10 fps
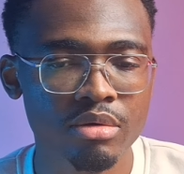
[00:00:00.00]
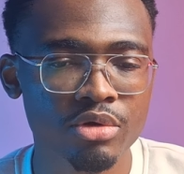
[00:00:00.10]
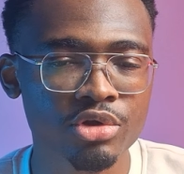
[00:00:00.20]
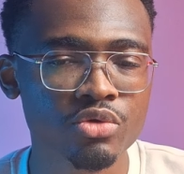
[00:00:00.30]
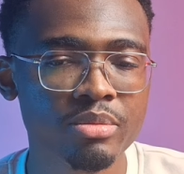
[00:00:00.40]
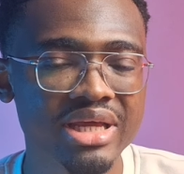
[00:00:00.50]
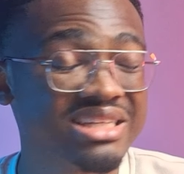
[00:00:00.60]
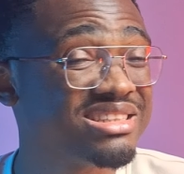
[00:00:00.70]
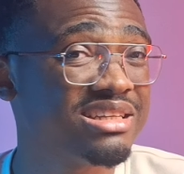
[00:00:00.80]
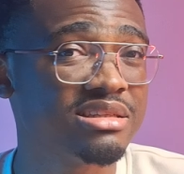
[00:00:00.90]
You may
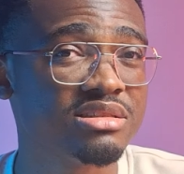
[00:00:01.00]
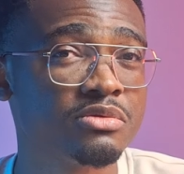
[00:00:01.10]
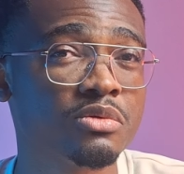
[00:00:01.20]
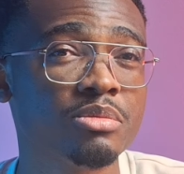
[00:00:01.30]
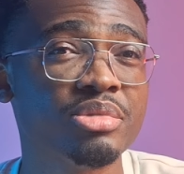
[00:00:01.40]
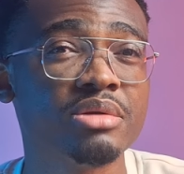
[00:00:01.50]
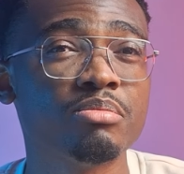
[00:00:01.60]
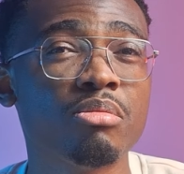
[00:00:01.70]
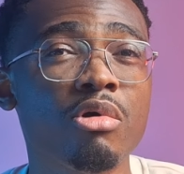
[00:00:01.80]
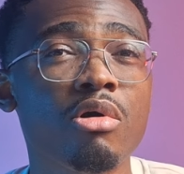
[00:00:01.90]
extend this to a
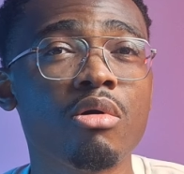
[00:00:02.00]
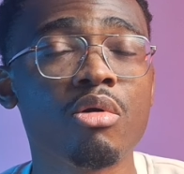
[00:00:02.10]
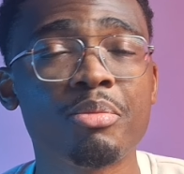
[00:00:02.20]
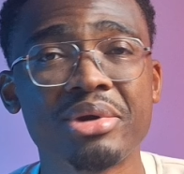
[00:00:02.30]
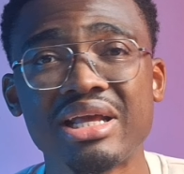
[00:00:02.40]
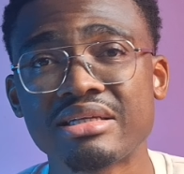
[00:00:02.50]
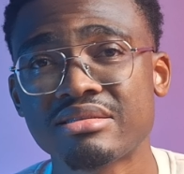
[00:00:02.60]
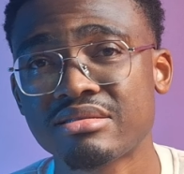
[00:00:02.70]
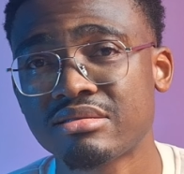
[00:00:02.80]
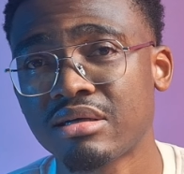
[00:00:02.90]
bit more
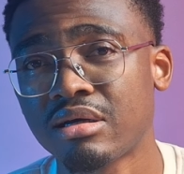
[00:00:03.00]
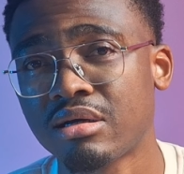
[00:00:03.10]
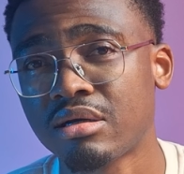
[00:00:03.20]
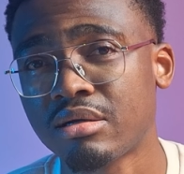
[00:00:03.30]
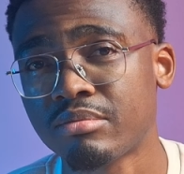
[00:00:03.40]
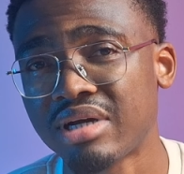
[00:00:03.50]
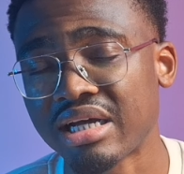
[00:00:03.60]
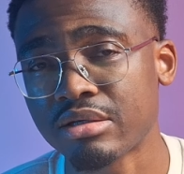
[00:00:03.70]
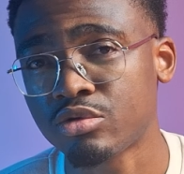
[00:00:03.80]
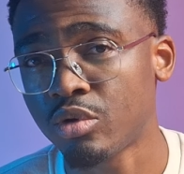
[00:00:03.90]
complex,
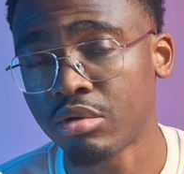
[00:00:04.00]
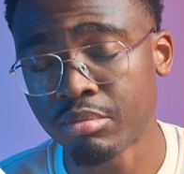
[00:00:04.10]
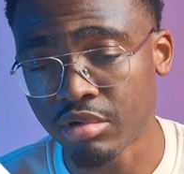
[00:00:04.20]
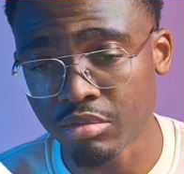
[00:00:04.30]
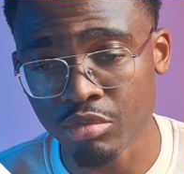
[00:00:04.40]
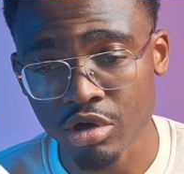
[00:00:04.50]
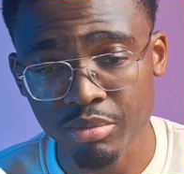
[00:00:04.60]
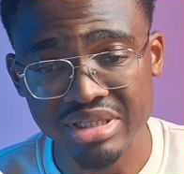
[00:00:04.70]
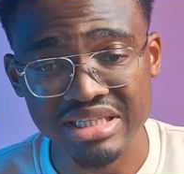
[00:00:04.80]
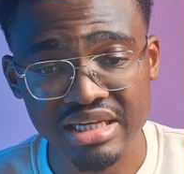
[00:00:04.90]
to a more
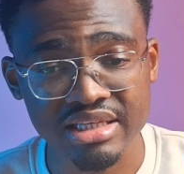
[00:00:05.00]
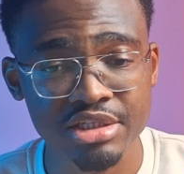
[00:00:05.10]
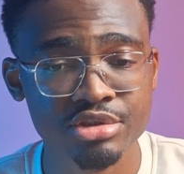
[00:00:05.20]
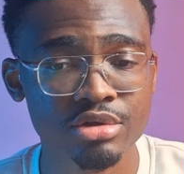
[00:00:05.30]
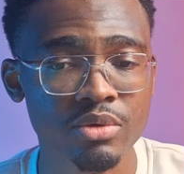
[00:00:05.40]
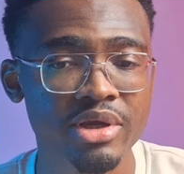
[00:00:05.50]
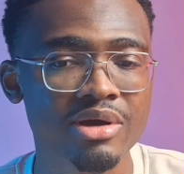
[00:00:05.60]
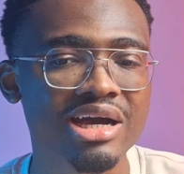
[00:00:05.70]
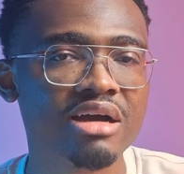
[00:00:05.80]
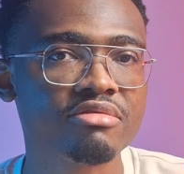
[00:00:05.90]
complex architecture where you
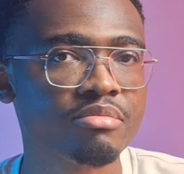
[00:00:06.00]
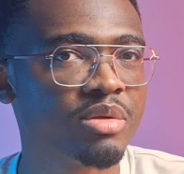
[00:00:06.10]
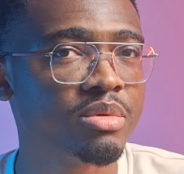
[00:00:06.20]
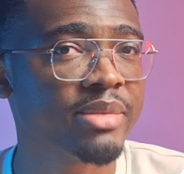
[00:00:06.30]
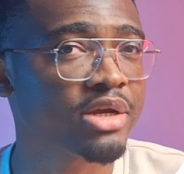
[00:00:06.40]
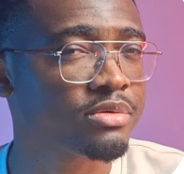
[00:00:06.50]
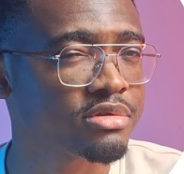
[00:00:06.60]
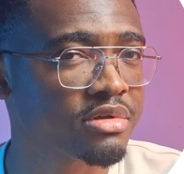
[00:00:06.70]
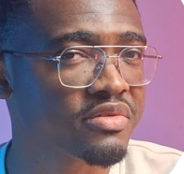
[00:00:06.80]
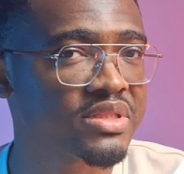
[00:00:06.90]
have maybe
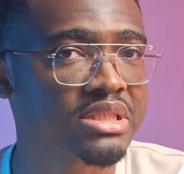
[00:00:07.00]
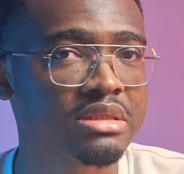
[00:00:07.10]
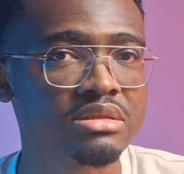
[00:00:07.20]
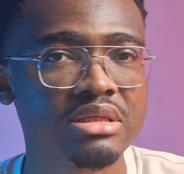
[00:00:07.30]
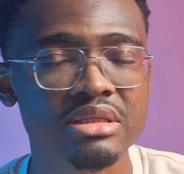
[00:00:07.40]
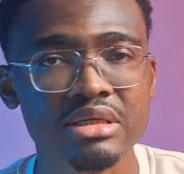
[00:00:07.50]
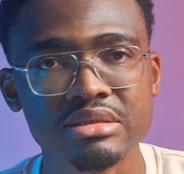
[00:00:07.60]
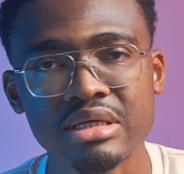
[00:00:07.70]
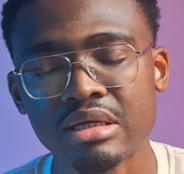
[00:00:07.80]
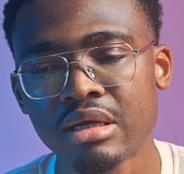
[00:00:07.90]
microservices and
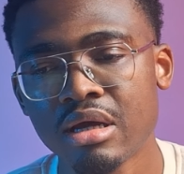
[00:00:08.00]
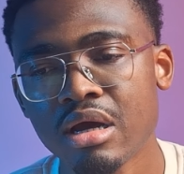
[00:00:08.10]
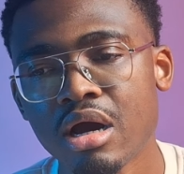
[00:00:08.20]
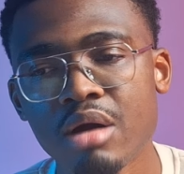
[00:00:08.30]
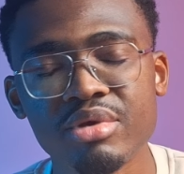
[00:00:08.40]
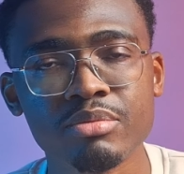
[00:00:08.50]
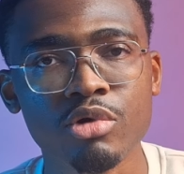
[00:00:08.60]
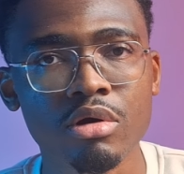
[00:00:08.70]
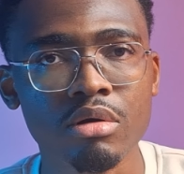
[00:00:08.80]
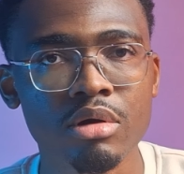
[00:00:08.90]
things that are a bit
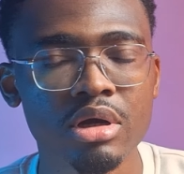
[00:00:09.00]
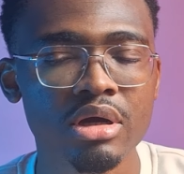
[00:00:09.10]
more